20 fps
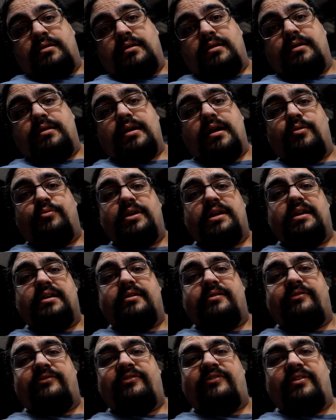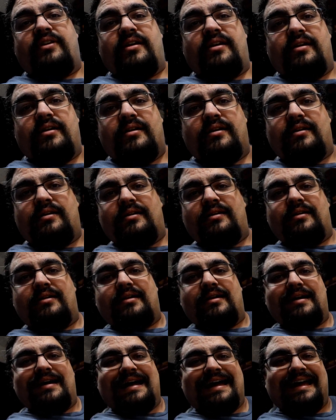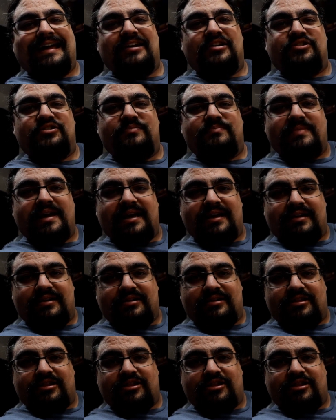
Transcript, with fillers: And I would give Iron Man